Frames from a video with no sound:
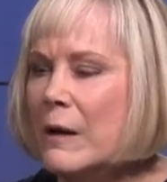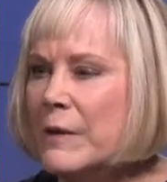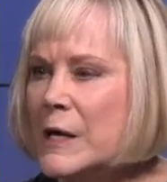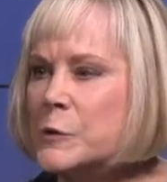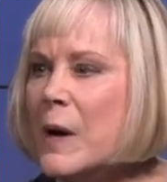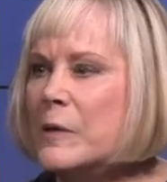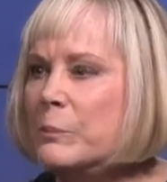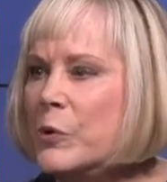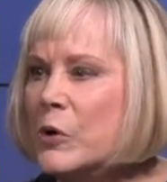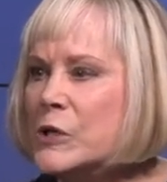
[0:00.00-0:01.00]
That's why the
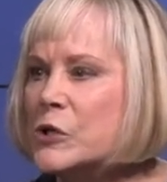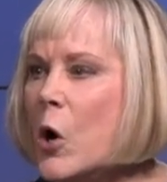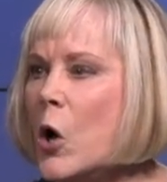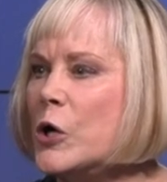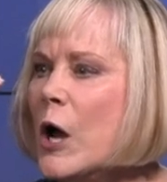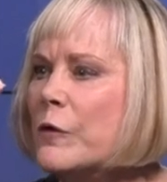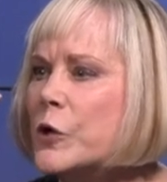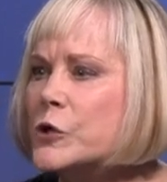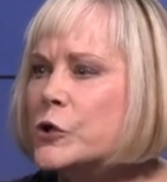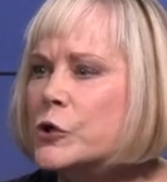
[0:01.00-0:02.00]
book is called
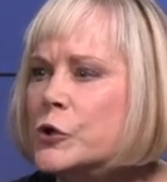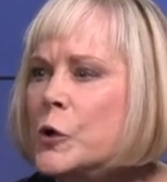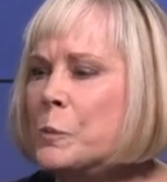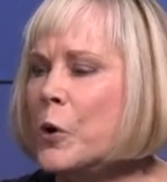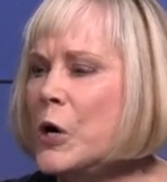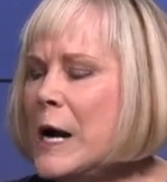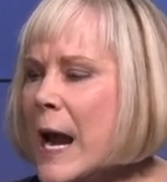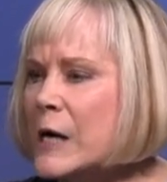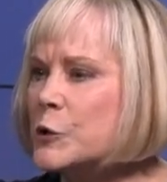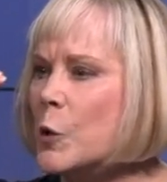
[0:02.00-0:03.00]
The
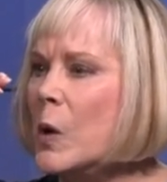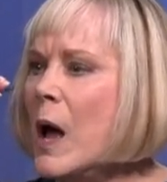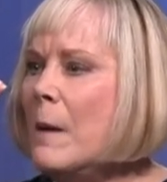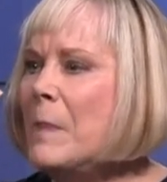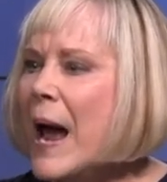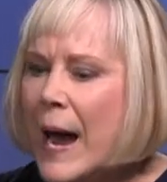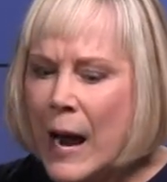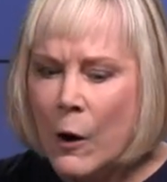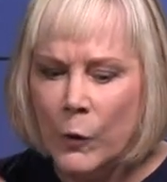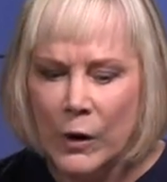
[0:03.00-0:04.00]
Supernatural
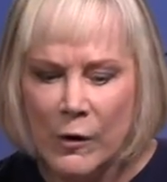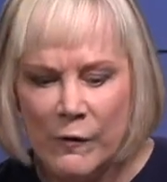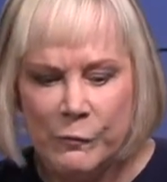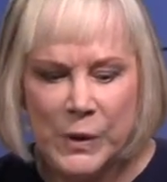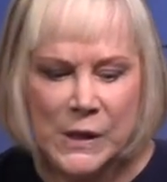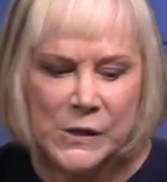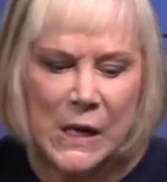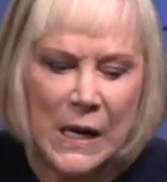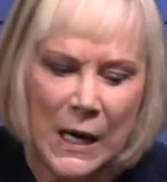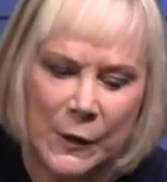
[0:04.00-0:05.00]
Power of Peace.
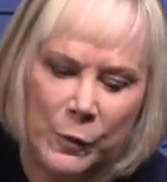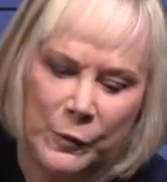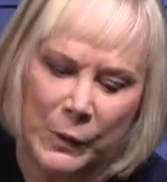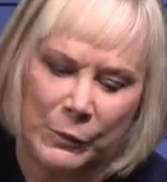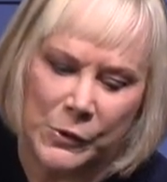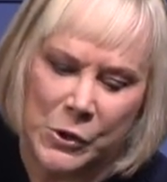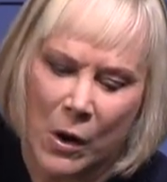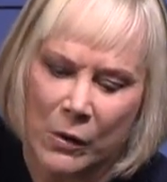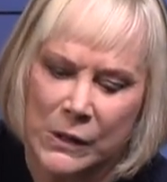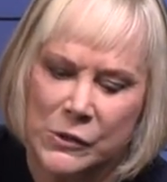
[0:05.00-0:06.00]
And when we were
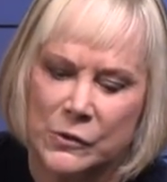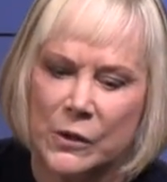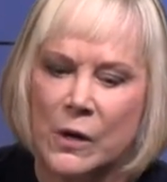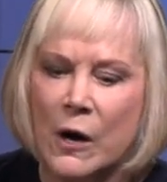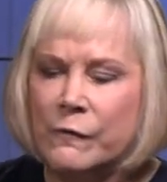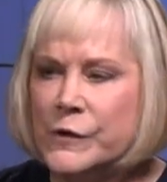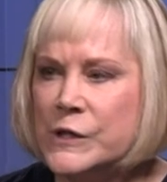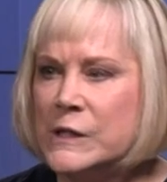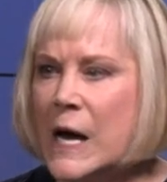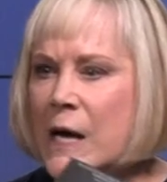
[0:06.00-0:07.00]
talking to the cover
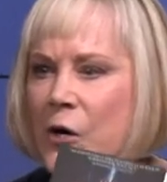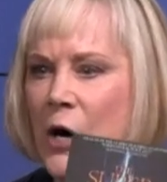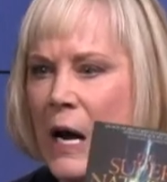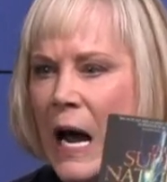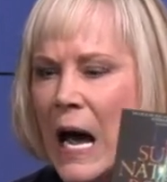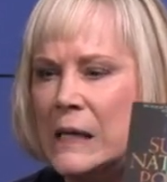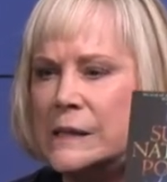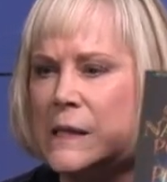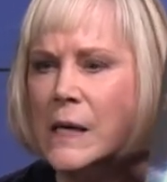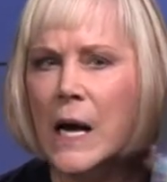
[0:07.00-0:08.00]
designer, I
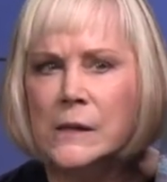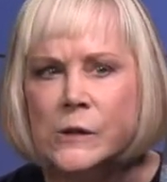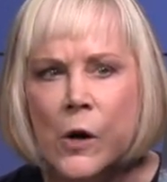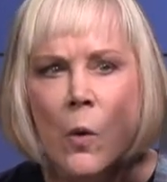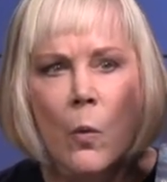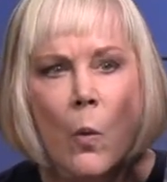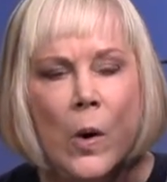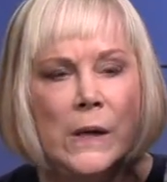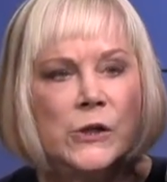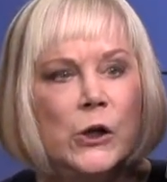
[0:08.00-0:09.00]
said, I don't
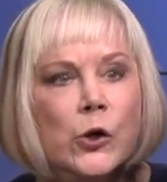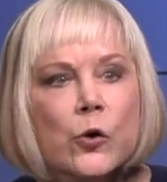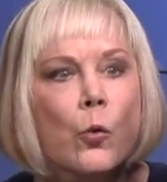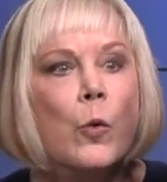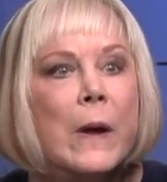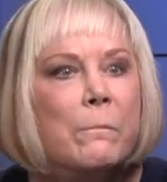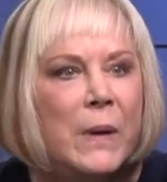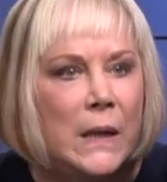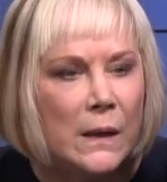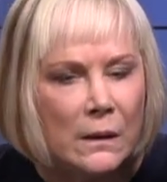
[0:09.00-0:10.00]
want it to look
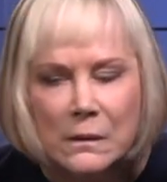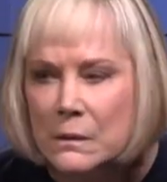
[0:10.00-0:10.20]
wimpy.